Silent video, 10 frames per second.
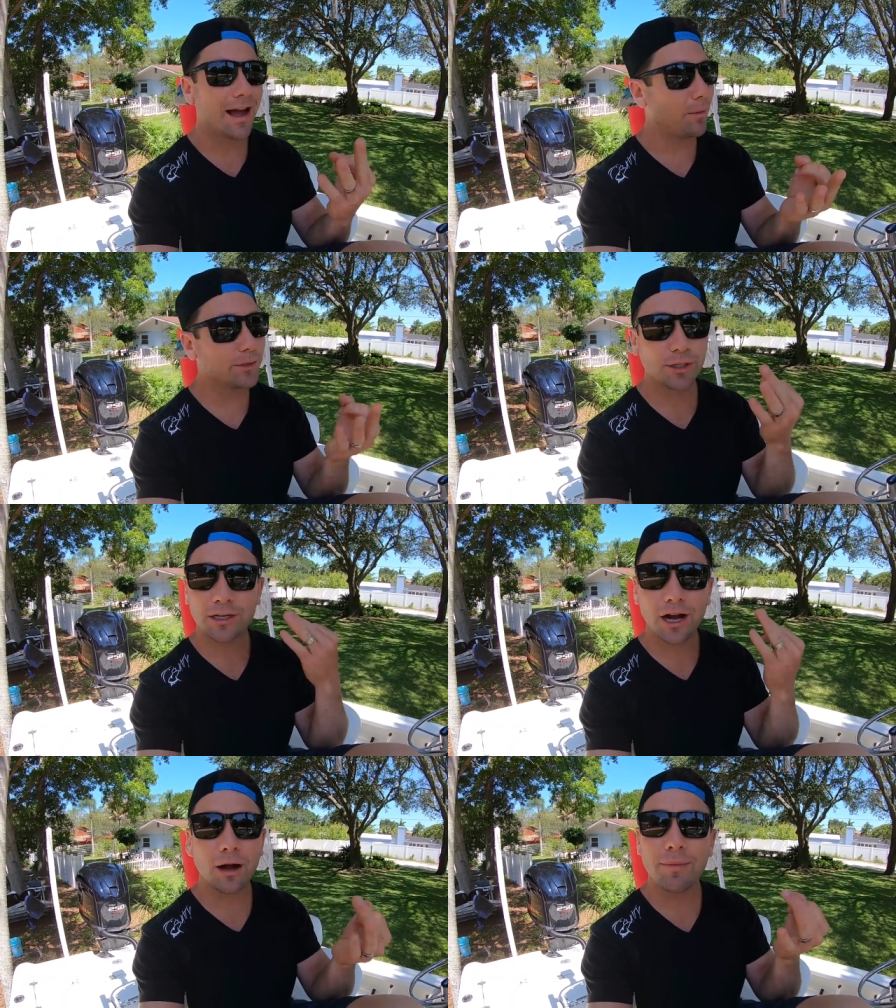I want you to
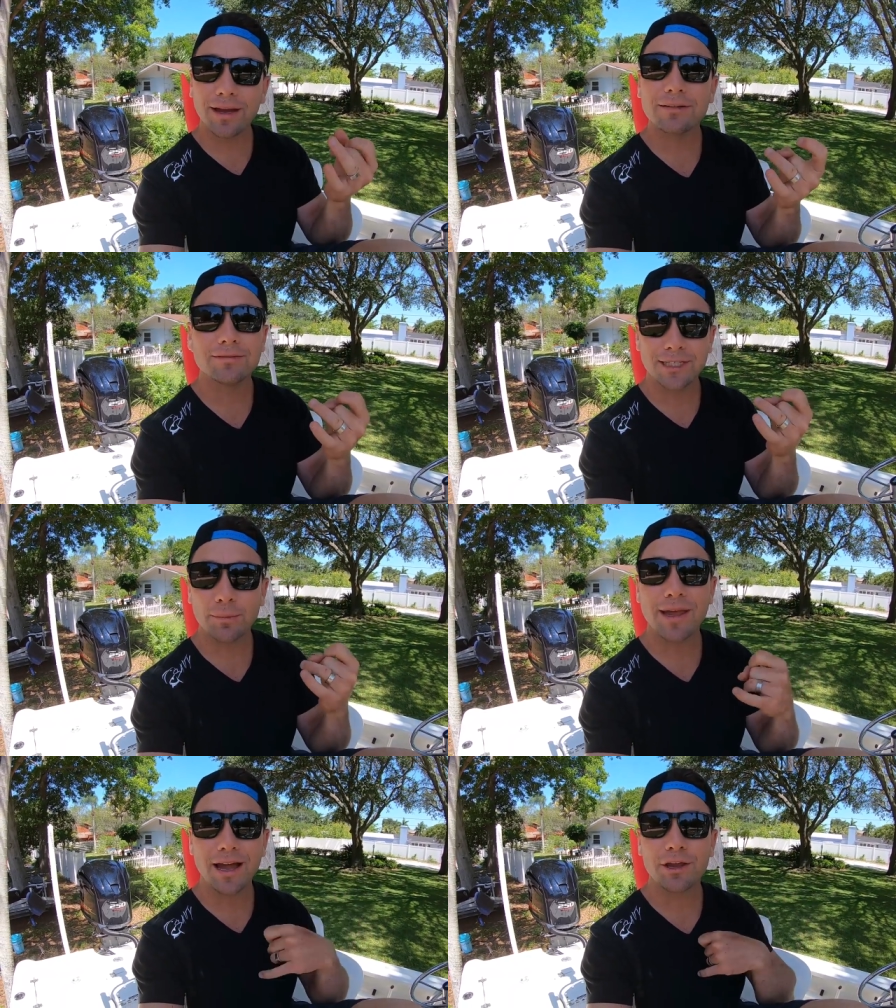comment, tell
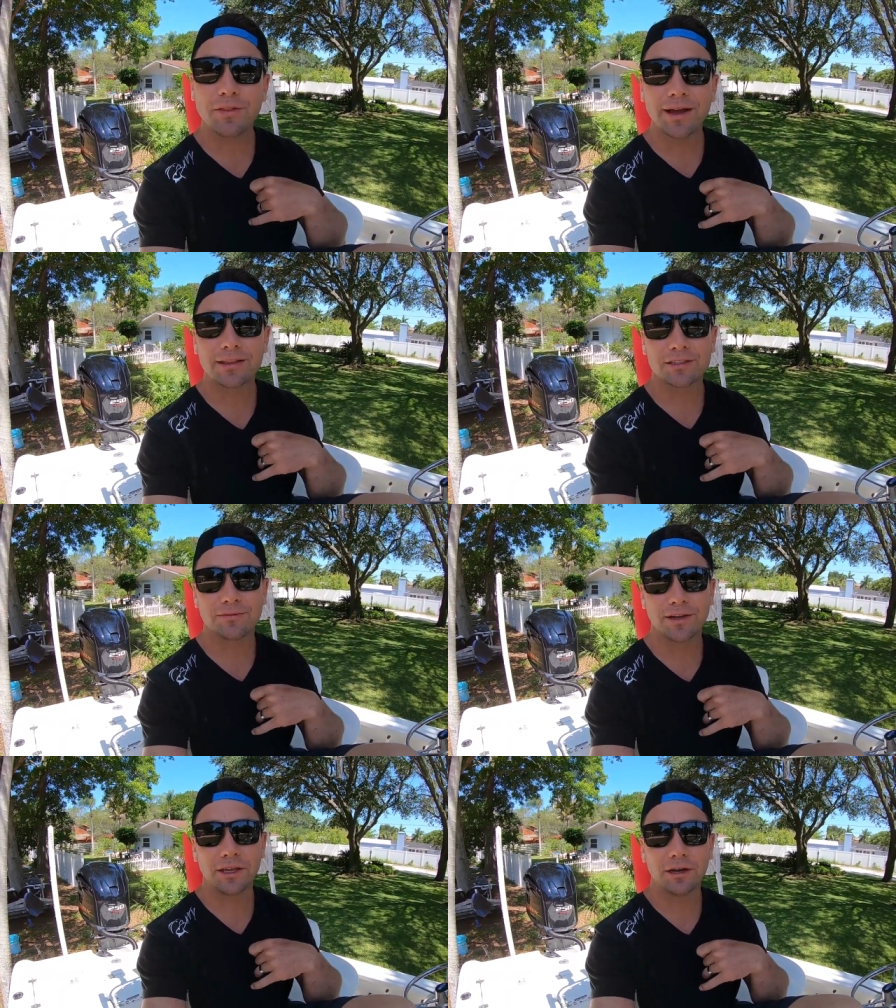me how you like this
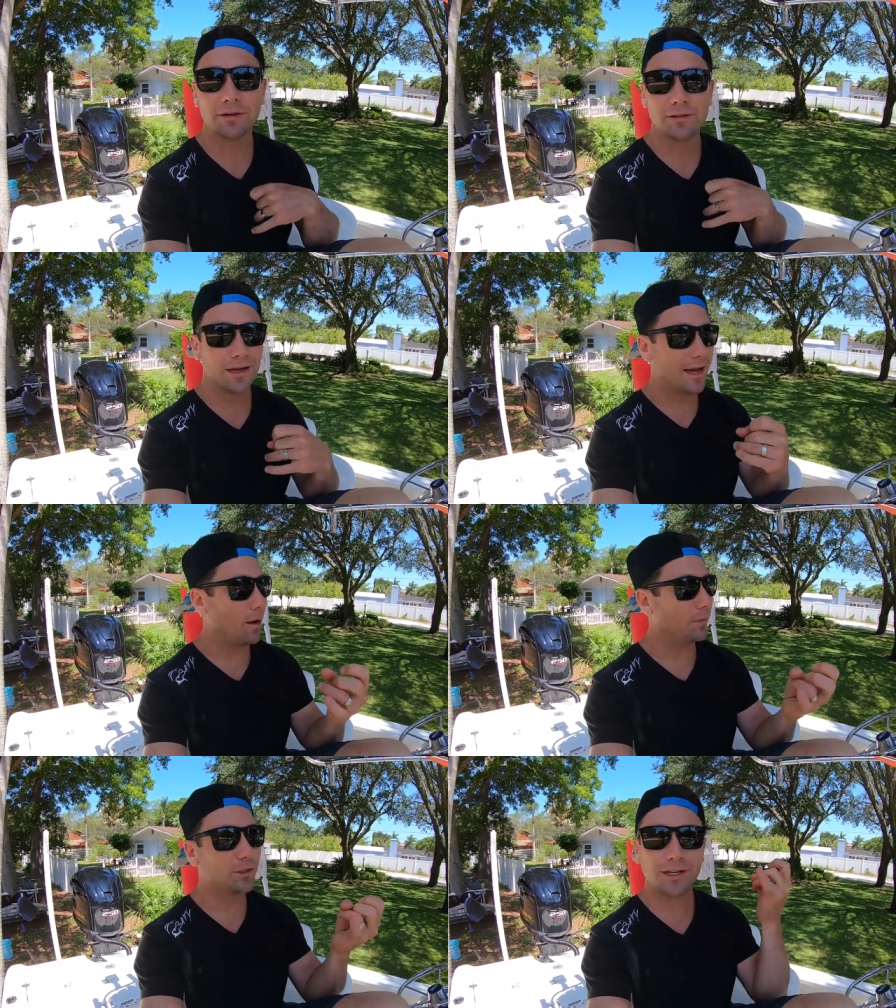video.
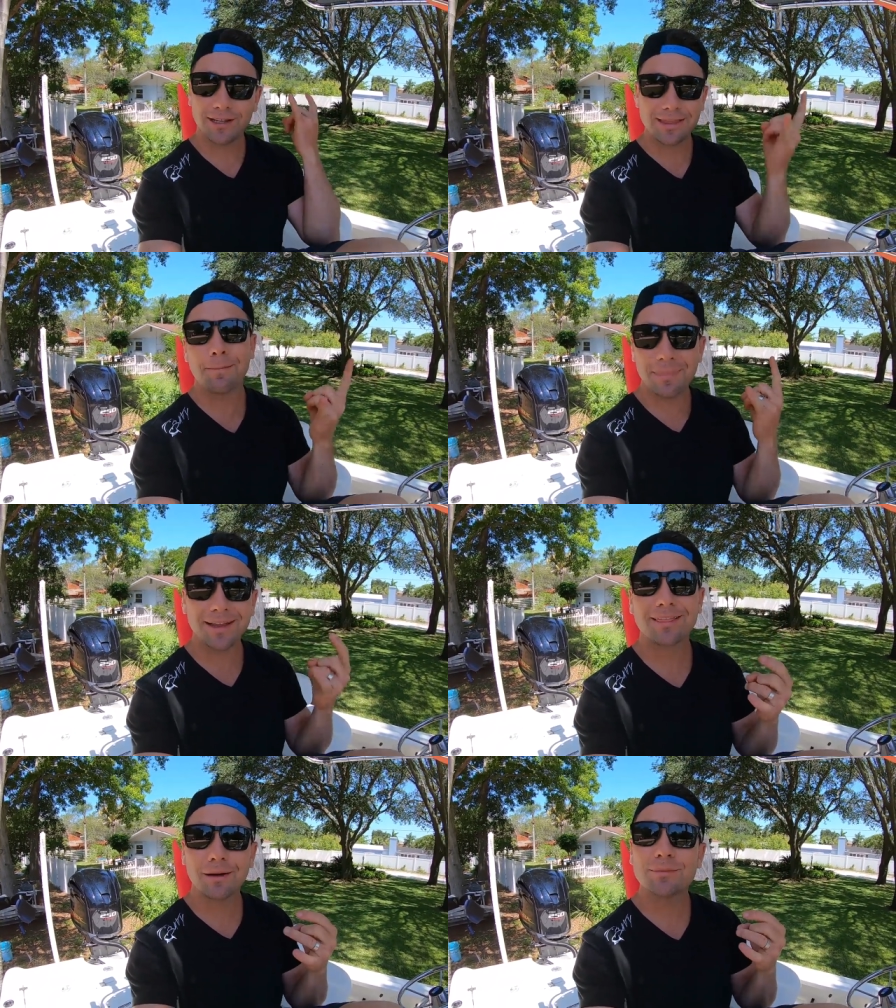I want you to hit that
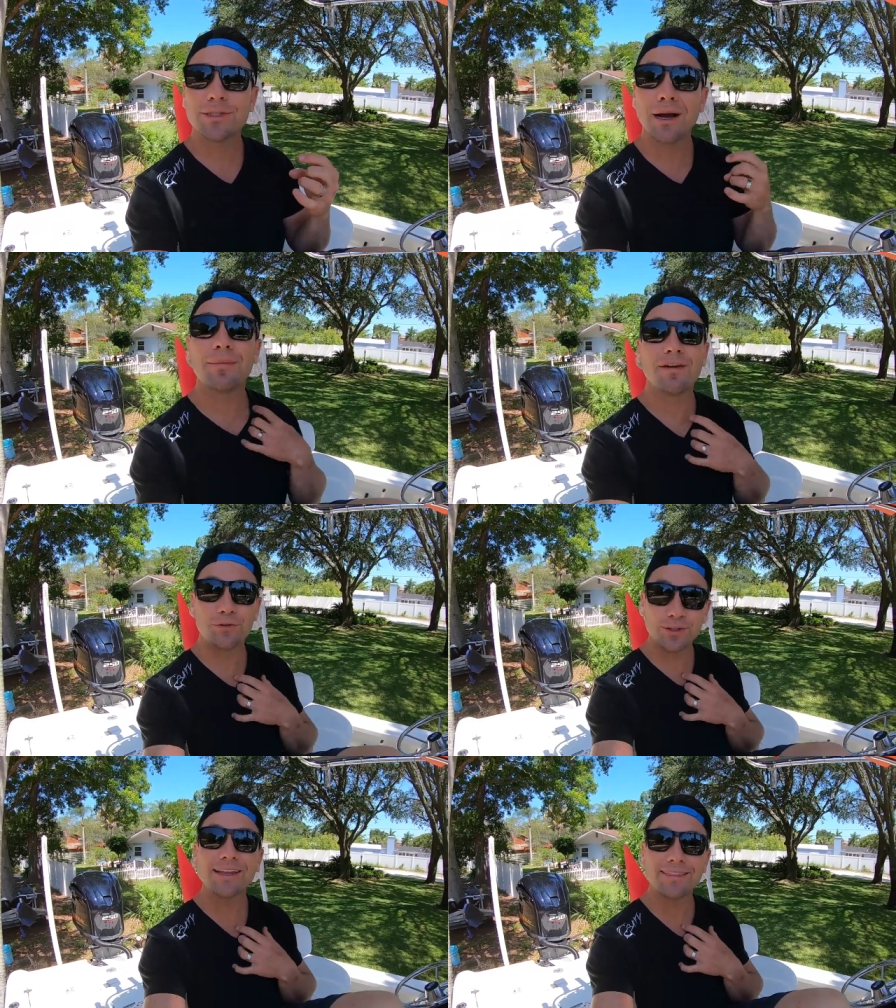big thumbs up if
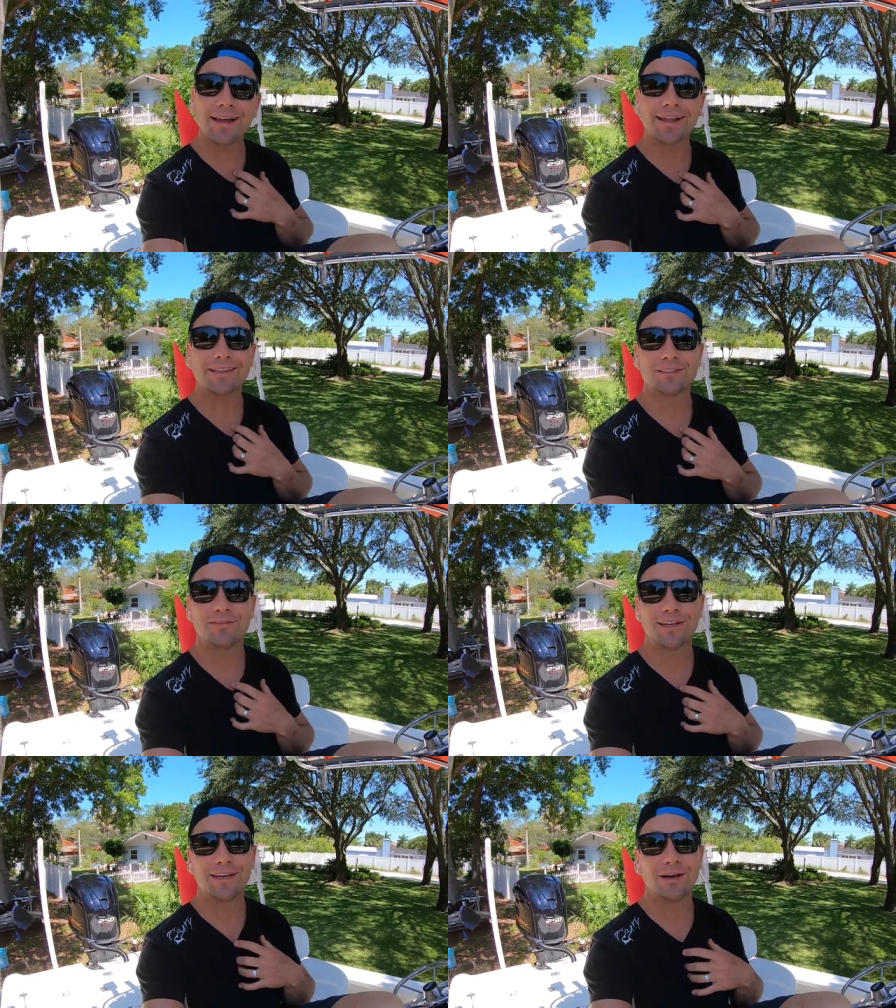you did like this
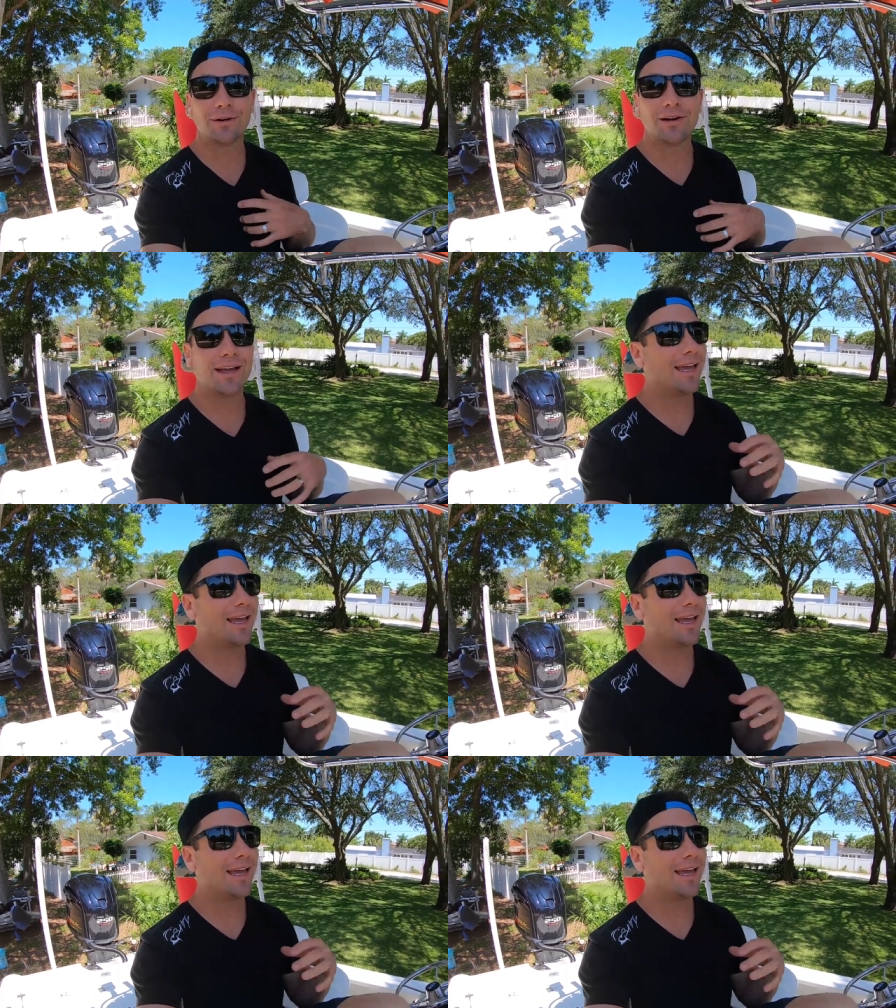video.